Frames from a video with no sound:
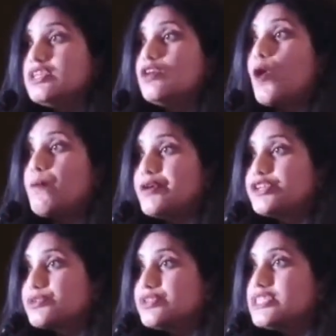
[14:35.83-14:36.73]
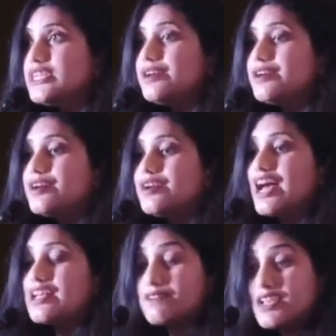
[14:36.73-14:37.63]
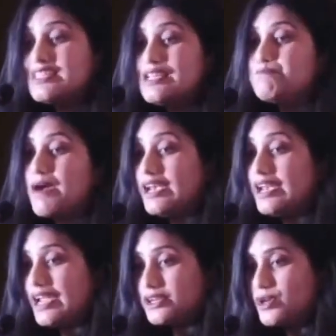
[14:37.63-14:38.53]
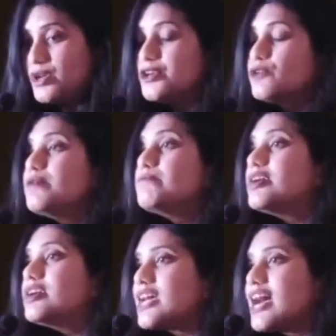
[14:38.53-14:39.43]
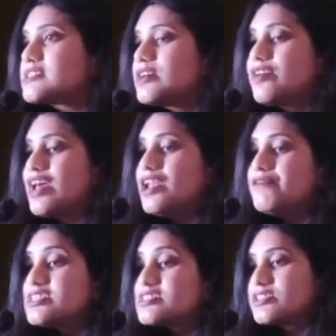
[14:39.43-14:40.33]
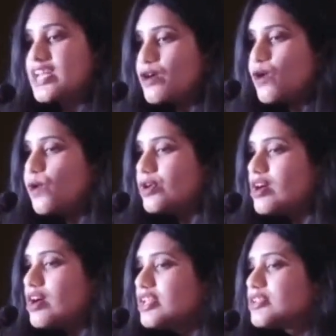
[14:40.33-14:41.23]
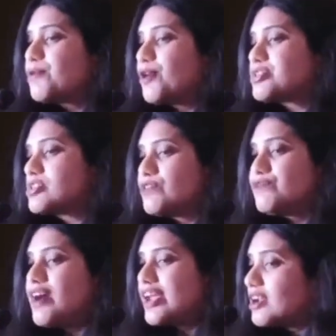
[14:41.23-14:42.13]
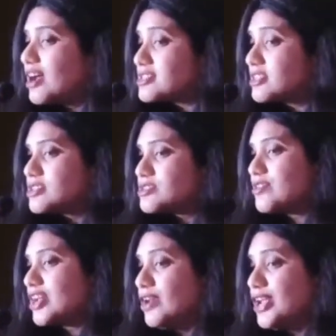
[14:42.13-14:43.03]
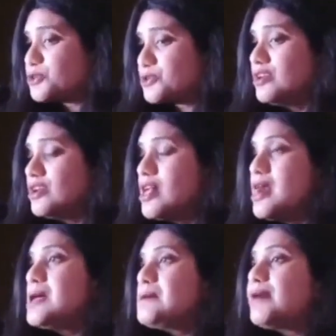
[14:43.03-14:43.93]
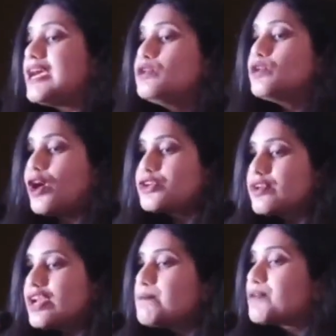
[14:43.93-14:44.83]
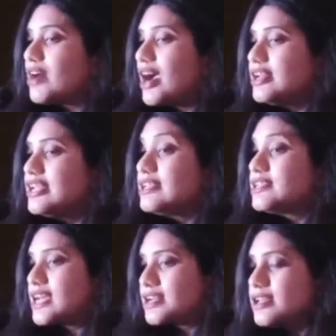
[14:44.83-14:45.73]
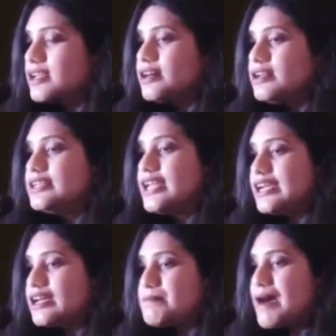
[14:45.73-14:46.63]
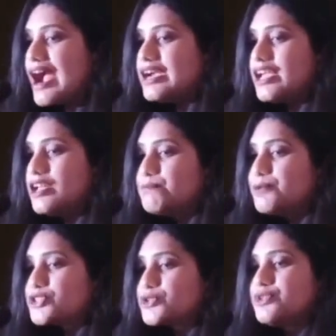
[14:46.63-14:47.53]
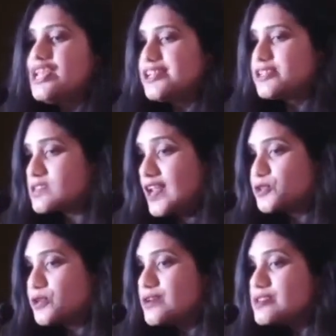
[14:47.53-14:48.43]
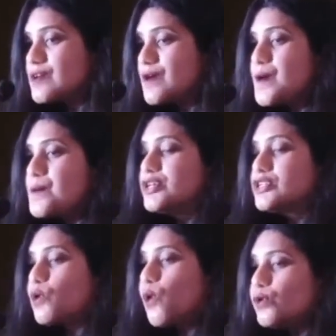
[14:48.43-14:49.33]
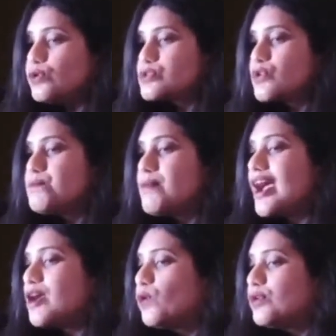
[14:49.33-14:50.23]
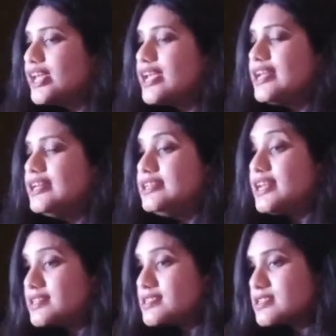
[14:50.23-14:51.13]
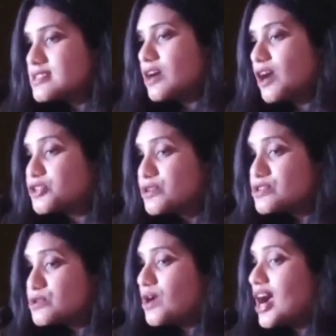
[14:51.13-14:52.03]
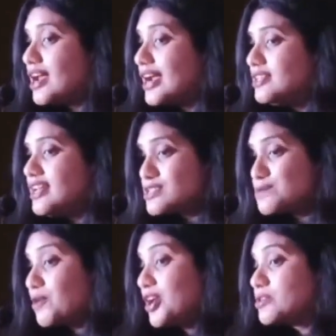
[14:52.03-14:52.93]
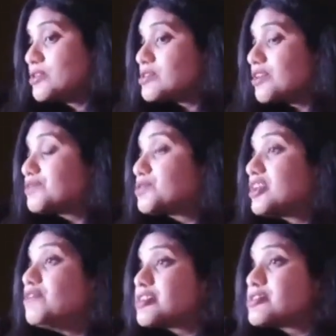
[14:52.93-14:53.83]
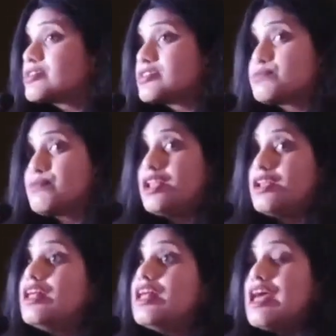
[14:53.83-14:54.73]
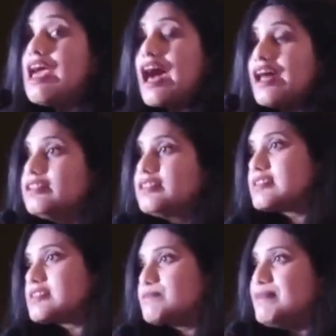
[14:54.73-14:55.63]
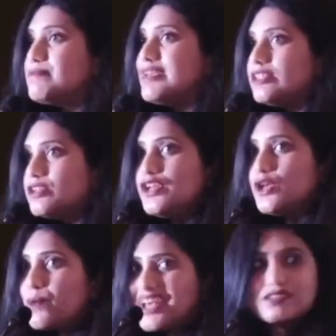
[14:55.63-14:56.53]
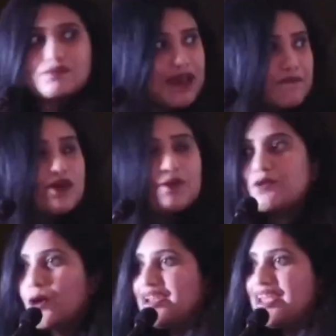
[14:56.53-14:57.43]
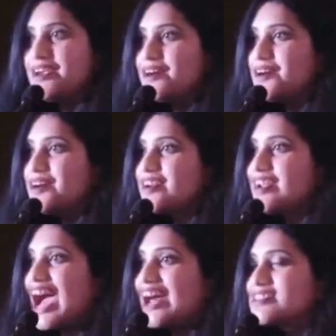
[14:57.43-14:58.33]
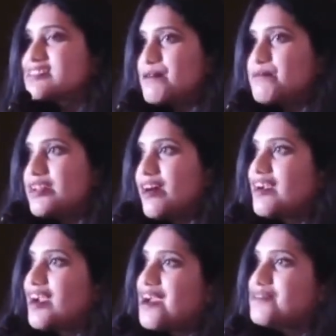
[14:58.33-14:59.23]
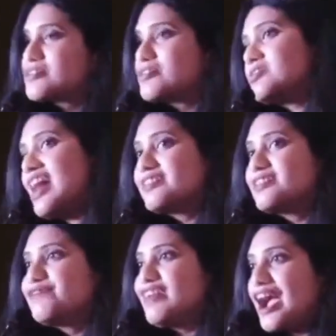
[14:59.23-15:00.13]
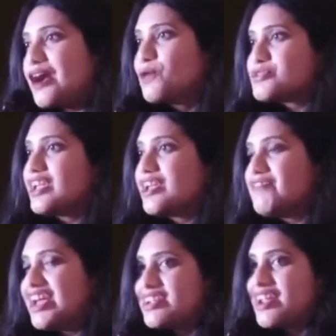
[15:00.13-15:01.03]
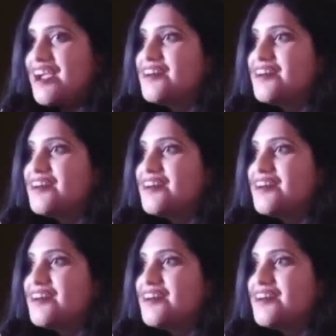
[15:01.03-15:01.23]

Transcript: the opportunity here as well as the mandate to emerge as a relevant stakeholder in the process of finalizing this regulation by not only providing technical data-backed inputs to the legislatures, but also by holding intense discussions to highlight the aspirations to the investors as well. And this, me being the newest member probably here at the seminar, I was just at the flag hosting event and I